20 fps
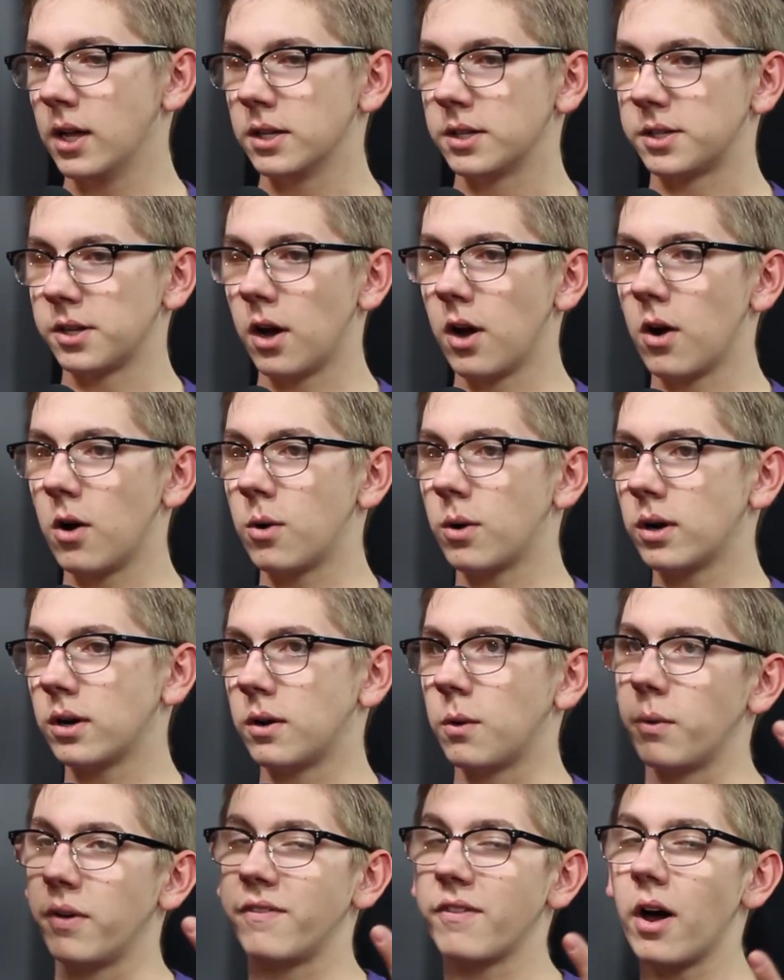
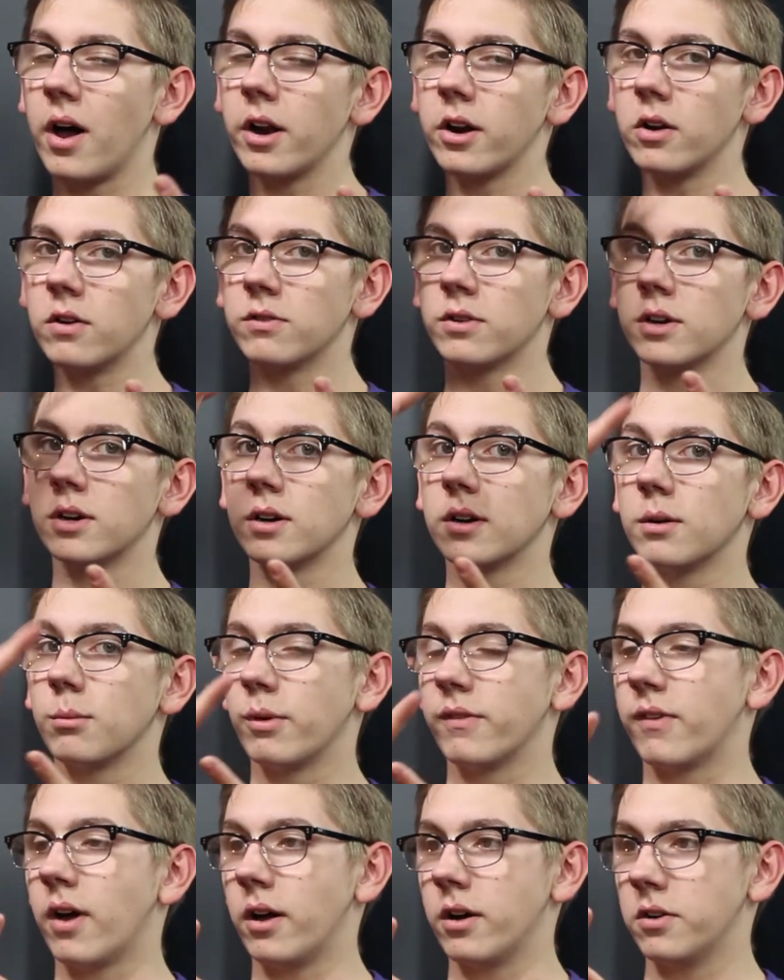So we've gone
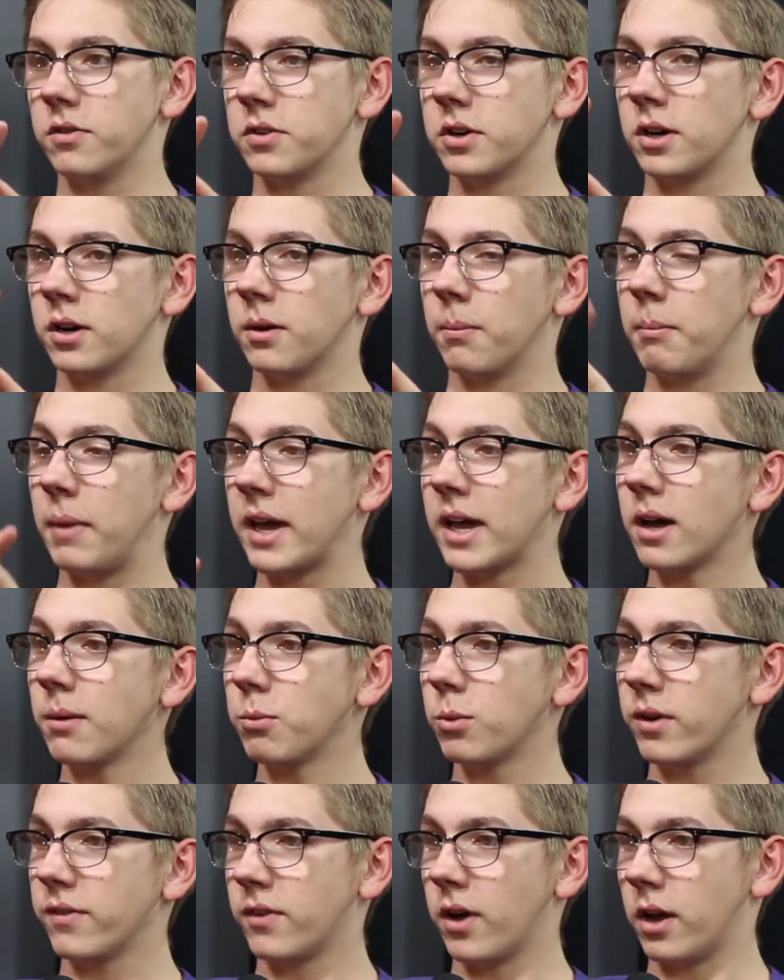over
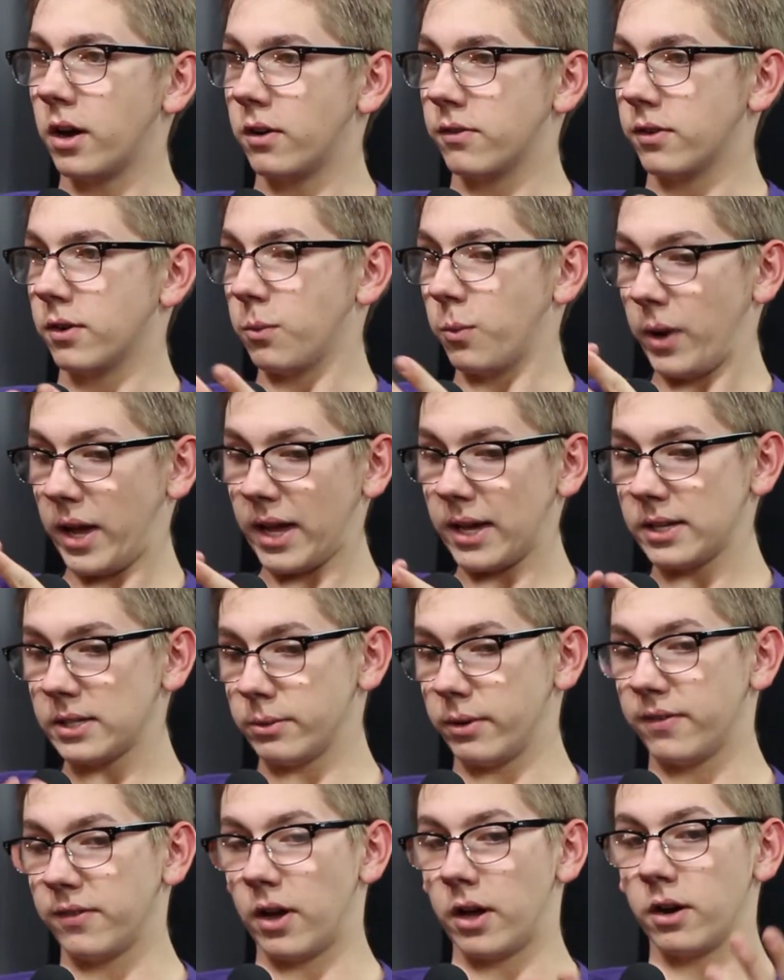makeup, we've gone over wigs,
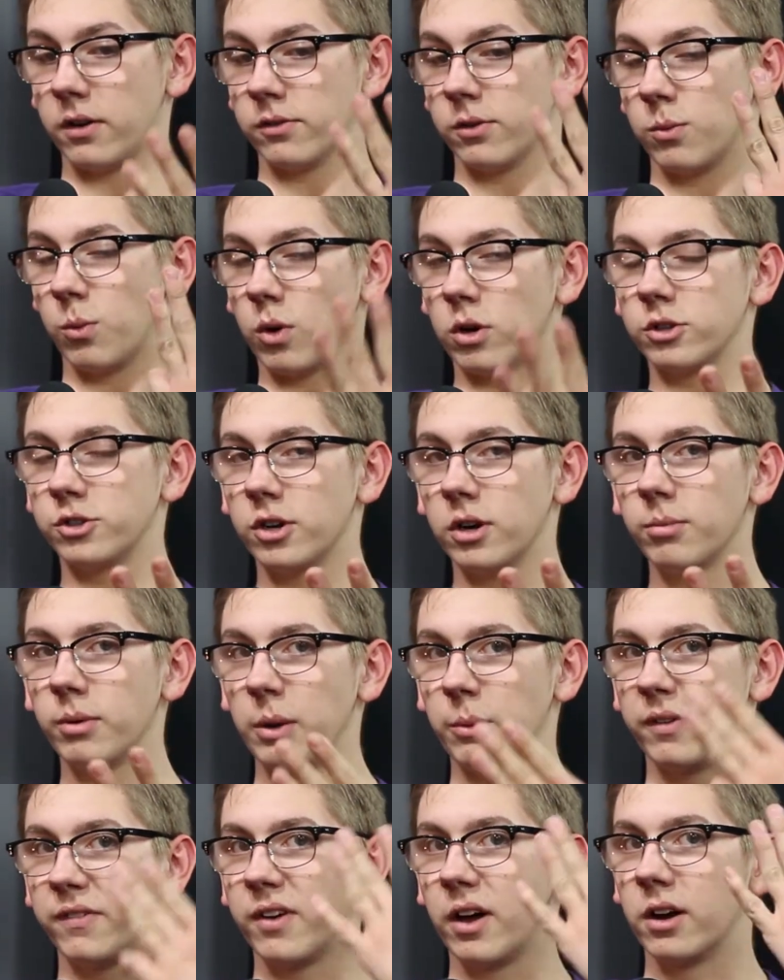we've gone over wardrobe,
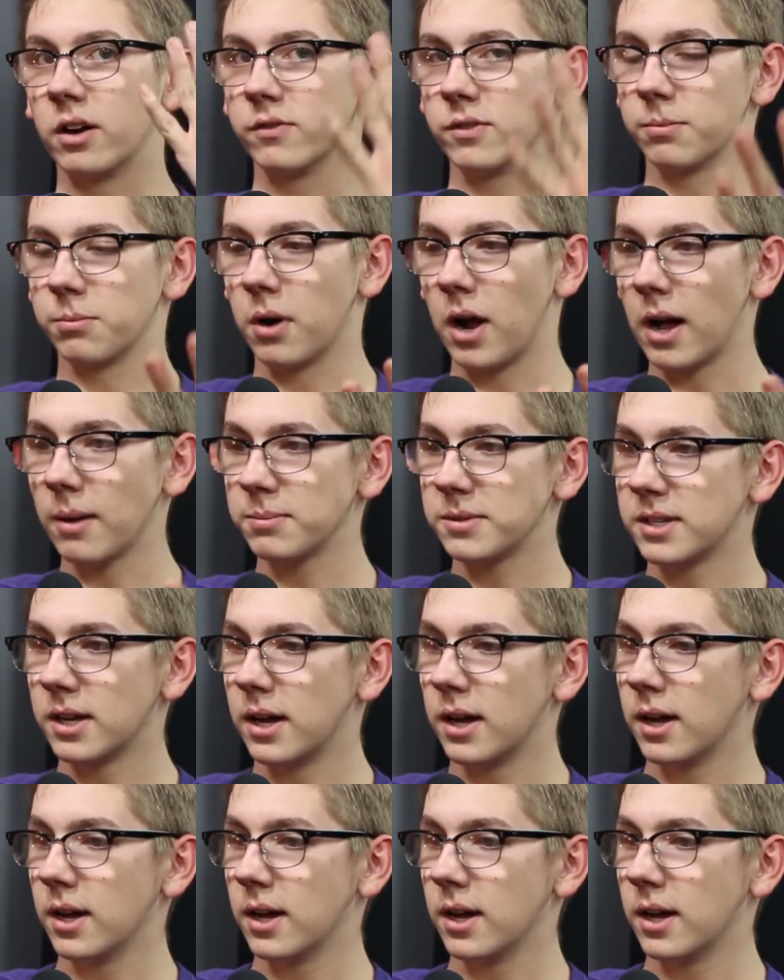and we've gone over props.